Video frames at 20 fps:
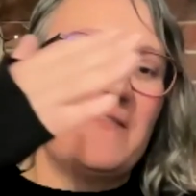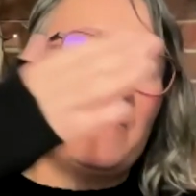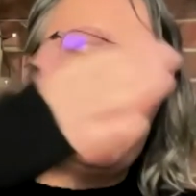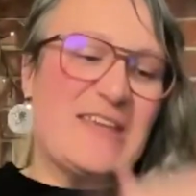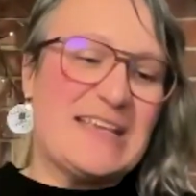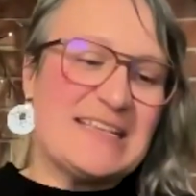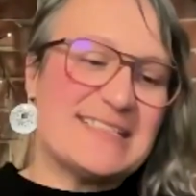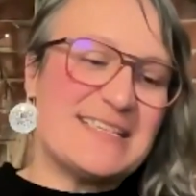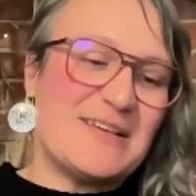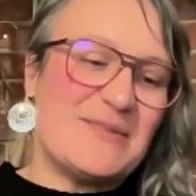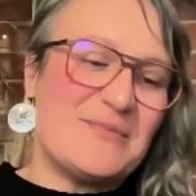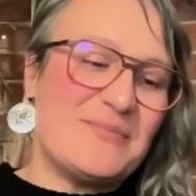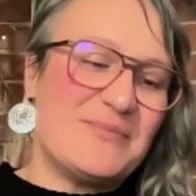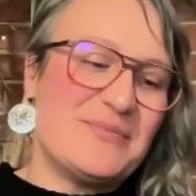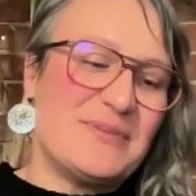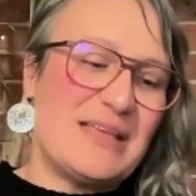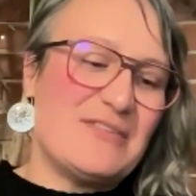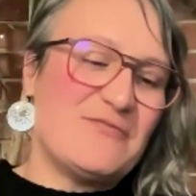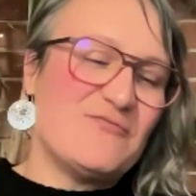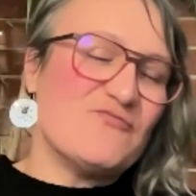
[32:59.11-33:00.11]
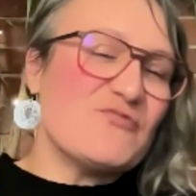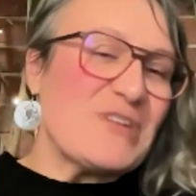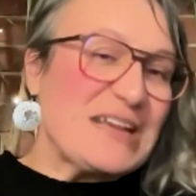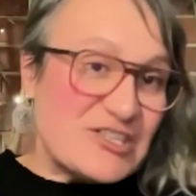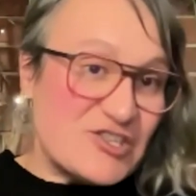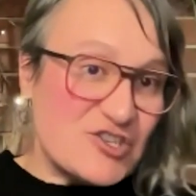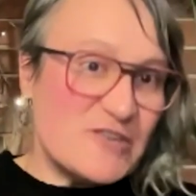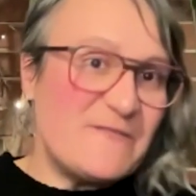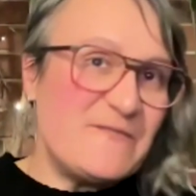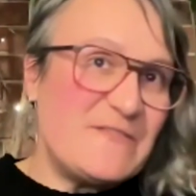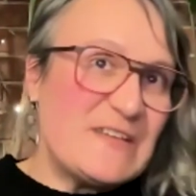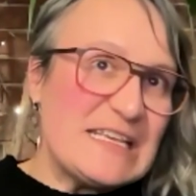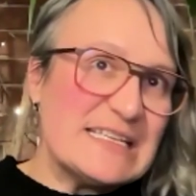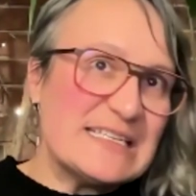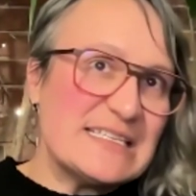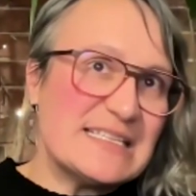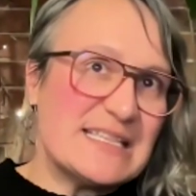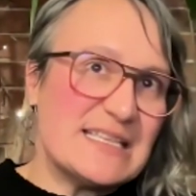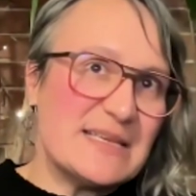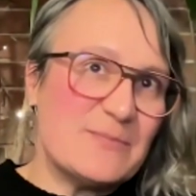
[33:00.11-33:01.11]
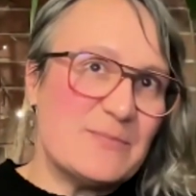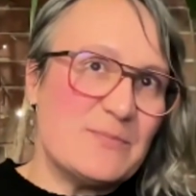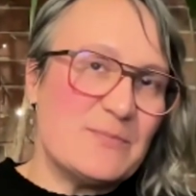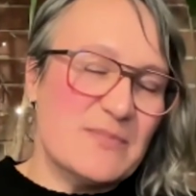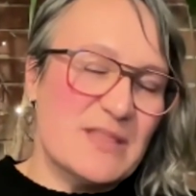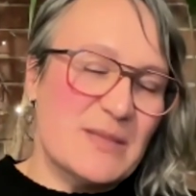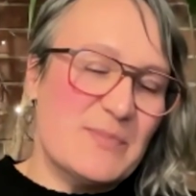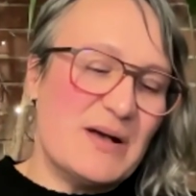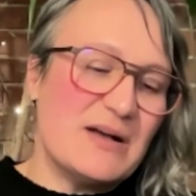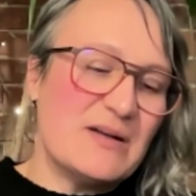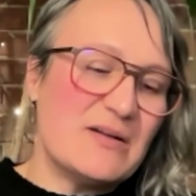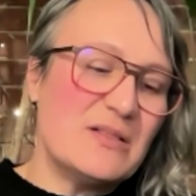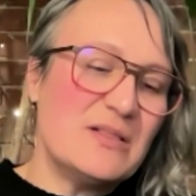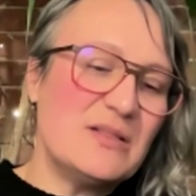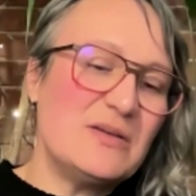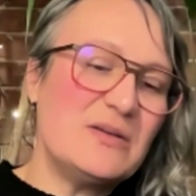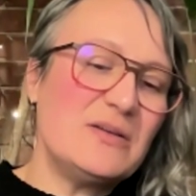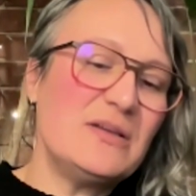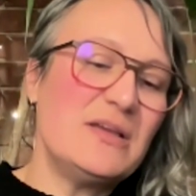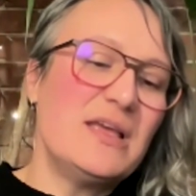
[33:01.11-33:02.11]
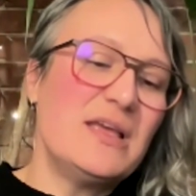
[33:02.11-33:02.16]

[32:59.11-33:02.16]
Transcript: fix up and retrofit the bungalow.